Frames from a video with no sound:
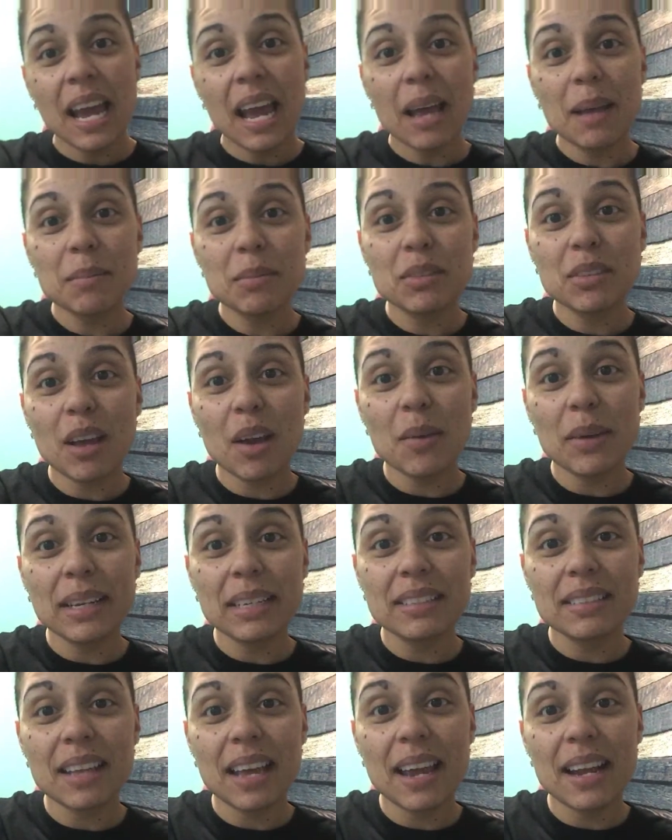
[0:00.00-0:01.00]
I'm so
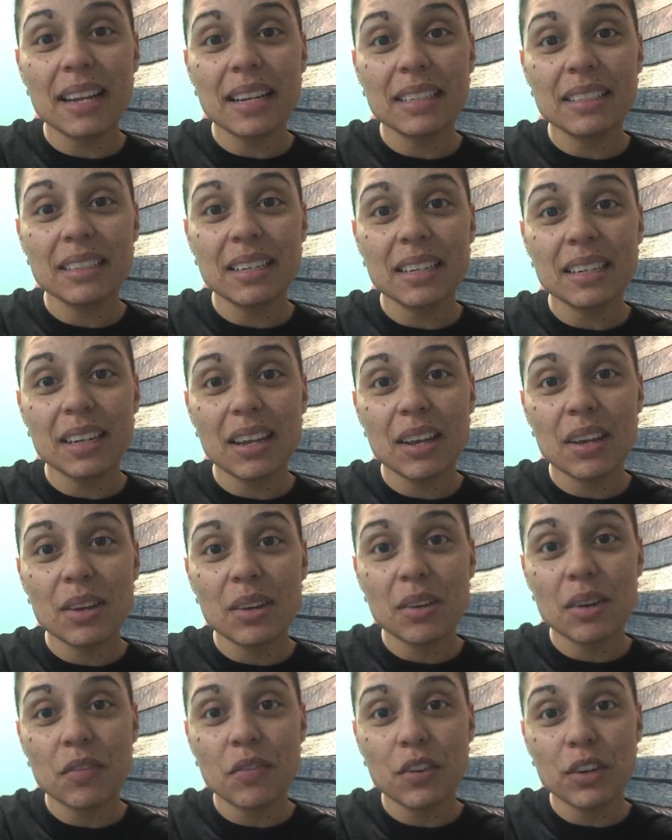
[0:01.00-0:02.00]
excited
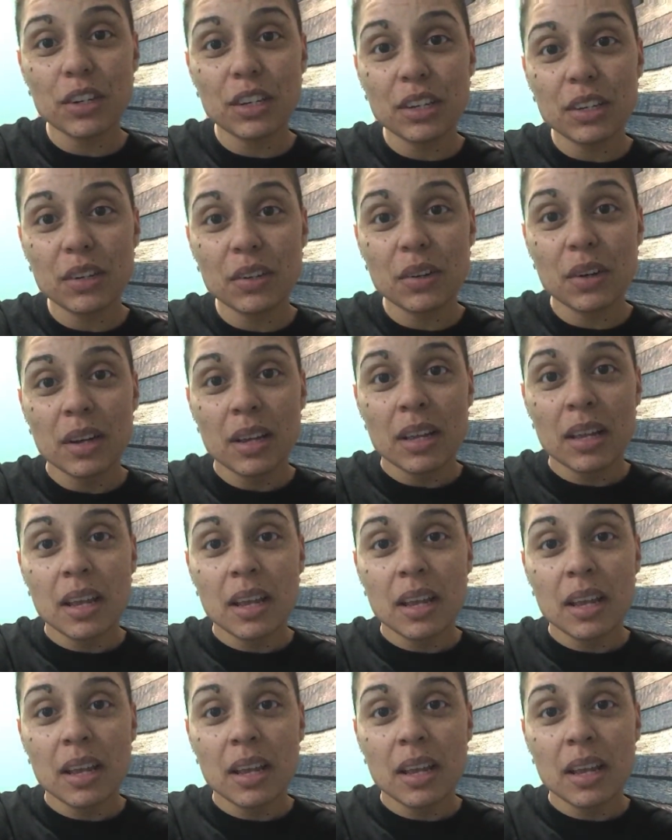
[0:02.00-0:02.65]
for you.